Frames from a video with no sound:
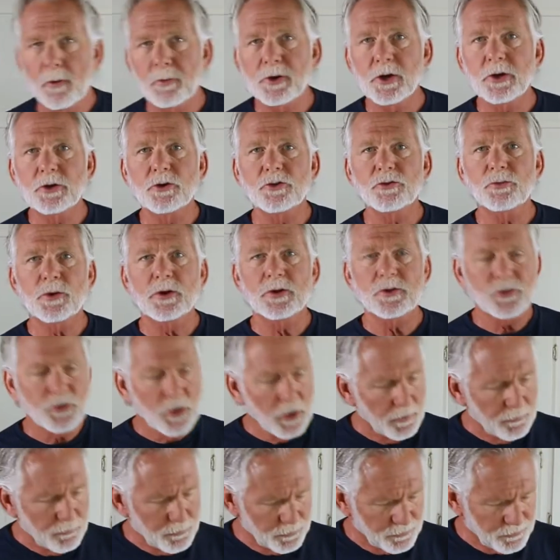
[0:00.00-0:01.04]
going to do is we're going to start
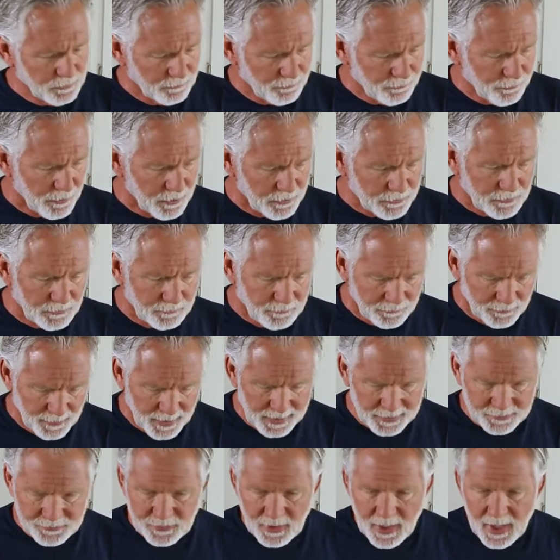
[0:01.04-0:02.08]
off with some frosted
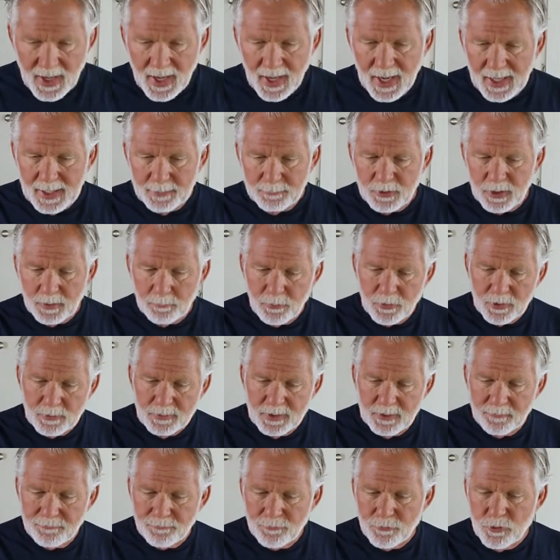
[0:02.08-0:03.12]
flakes, and I'm going to put them
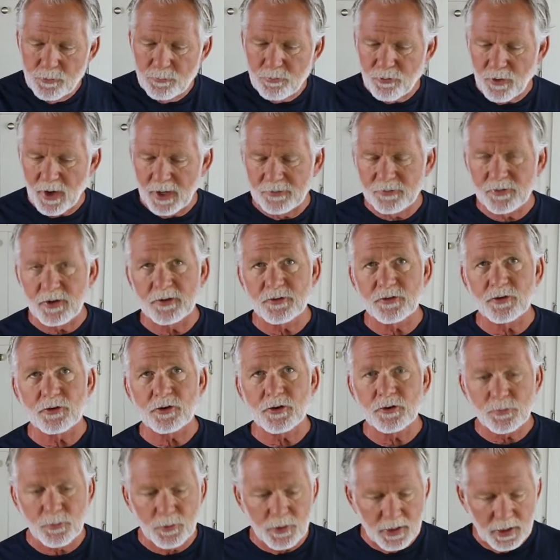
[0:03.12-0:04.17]
in a food processor
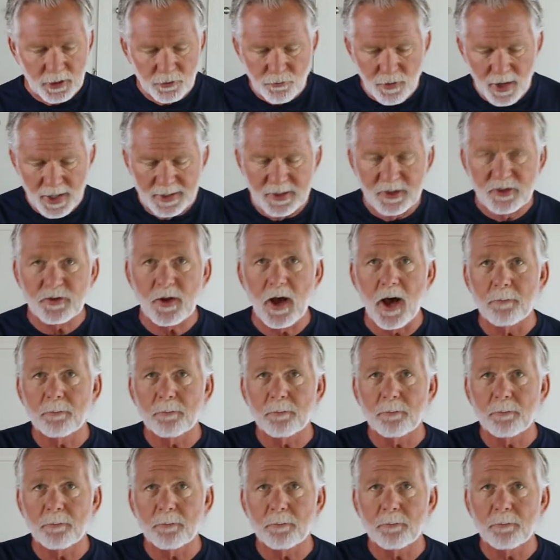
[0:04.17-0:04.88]
because we're going to grind these up,